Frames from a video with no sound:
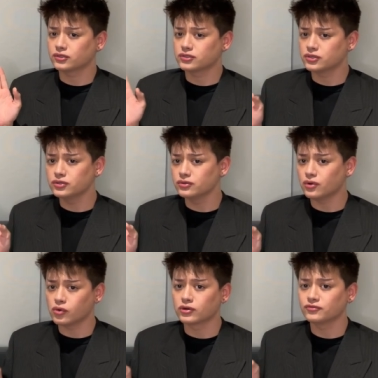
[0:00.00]
two
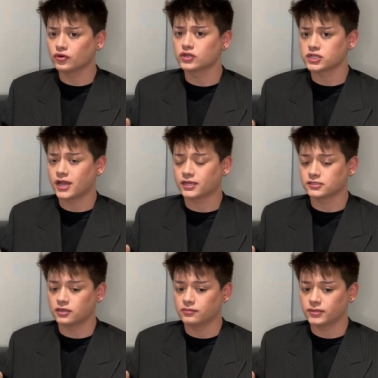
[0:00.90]
or four jackets
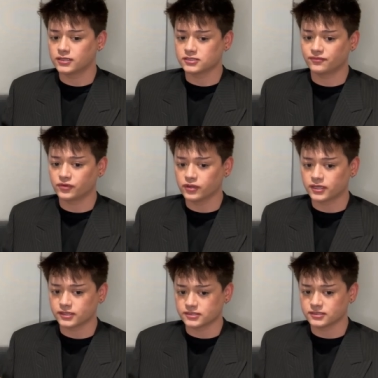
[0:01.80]
on because if you look
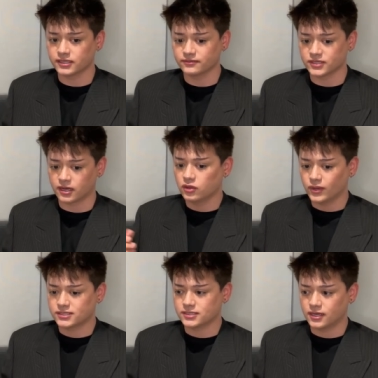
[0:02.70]
at the sleeves, like the way
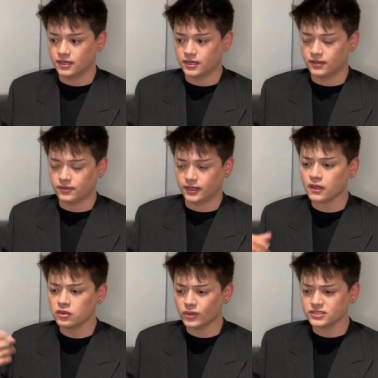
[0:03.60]
it's done and like
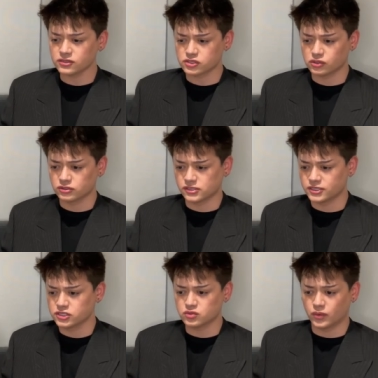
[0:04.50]
the weights on the shoulders,
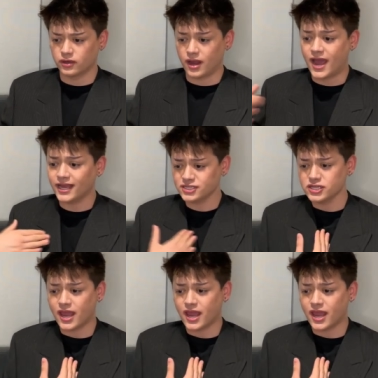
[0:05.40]
it's just weird. I actually